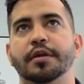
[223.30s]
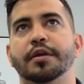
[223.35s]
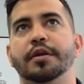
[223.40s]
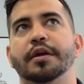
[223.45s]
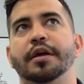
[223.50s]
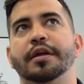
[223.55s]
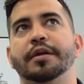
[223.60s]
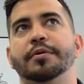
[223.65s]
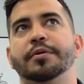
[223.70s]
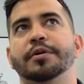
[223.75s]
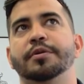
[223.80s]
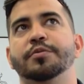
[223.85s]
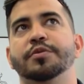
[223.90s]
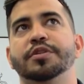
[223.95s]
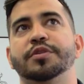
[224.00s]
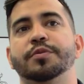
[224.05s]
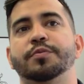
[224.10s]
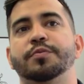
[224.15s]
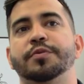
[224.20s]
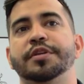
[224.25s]
it was
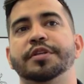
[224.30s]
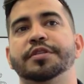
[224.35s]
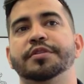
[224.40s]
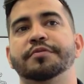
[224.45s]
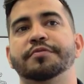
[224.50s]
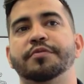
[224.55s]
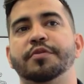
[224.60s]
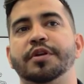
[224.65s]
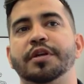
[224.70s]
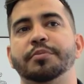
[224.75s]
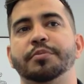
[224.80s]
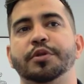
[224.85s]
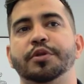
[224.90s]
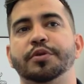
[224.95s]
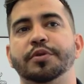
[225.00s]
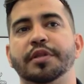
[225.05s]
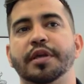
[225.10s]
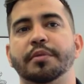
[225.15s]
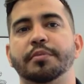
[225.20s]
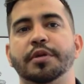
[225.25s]
a reason for him to
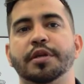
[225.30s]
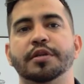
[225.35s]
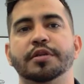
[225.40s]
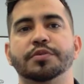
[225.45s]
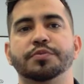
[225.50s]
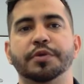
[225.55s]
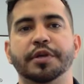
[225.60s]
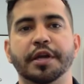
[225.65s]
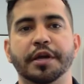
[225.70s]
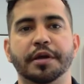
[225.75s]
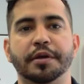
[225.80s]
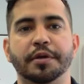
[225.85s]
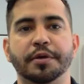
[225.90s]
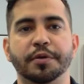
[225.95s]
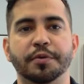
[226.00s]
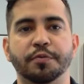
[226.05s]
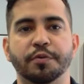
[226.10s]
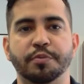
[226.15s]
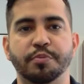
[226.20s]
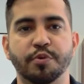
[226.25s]
do that, because we got
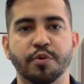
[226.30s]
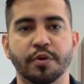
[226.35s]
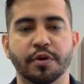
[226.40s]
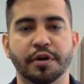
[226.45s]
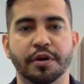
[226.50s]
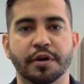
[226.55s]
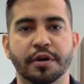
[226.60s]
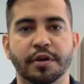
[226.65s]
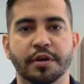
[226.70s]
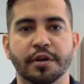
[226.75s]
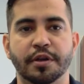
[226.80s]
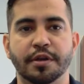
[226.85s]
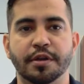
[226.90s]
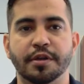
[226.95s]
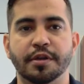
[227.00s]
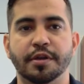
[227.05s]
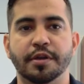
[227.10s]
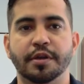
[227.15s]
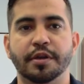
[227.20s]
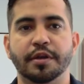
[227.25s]
good rapport.
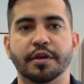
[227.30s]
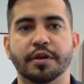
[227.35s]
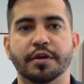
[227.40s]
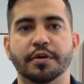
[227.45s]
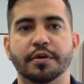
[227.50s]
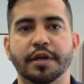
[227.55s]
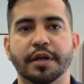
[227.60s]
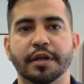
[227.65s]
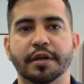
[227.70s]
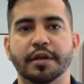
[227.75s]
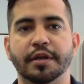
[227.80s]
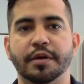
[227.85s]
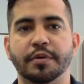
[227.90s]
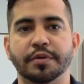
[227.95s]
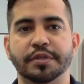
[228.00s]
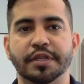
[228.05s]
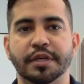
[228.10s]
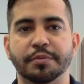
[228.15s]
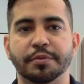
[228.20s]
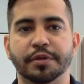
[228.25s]
I
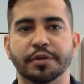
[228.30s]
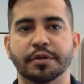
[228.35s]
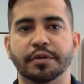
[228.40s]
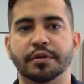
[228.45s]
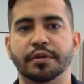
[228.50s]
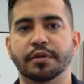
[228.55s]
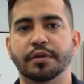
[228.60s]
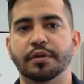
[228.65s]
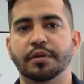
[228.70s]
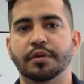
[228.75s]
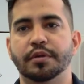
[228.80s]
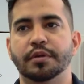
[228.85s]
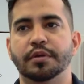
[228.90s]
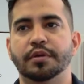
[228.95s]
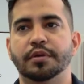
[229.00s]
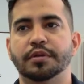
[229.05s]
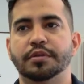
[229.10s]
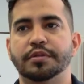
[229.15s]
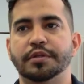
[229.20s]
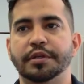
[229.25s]
was able
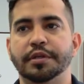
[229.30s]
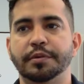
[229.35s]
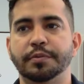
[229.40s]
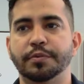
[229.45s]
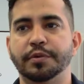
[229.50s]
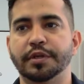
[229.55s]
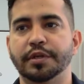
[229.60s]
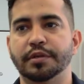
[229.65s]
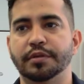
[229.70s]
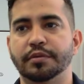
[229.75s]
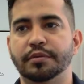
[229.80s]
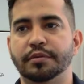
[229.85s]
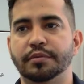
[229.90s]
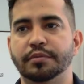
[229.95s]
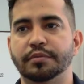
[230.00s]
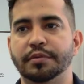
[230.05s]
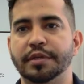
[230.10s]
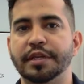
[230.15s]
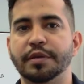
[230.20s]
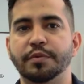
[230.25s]
to see what
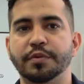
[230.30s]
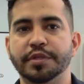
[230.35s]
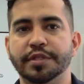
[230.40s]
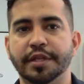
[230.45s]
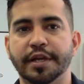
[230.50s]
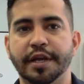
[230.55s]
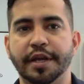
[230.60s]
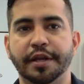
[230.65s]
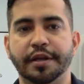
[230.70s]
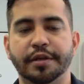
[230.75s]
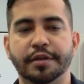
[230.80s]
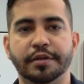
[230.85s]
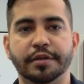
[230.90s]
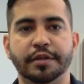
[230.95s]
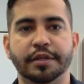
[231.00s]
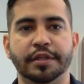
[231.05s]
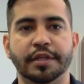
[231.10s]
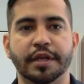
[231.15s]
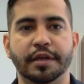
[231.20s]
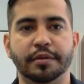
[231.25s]
he was like
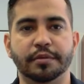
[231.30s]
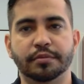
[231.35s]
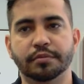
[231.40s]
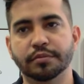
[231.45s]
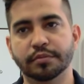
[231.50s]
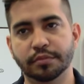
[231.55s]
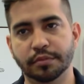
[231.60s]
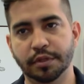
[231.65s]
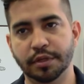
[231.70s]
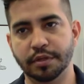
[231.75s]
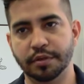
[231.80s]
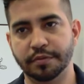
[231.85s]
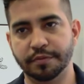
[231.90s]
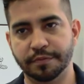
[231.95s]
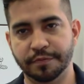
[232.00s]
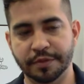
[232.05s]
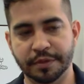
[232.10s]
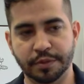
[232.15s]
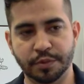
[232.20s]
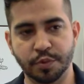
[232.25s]
in that
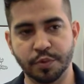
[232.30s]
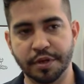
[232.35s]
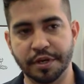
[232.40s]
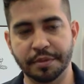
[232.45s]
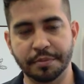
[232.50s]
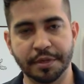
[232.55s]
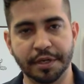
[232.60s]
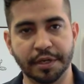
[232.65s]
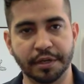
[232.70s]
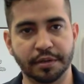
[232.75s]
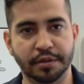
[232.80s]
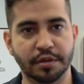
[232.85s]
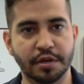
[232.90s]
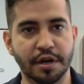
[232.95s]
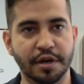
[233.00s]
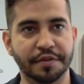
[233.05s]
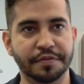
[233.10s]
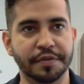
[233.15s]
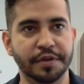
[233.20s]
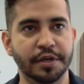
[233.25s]
20-minute
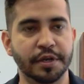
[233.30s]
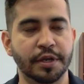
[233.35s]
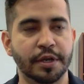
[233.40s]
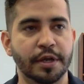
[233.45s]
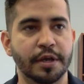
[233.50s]
coffee,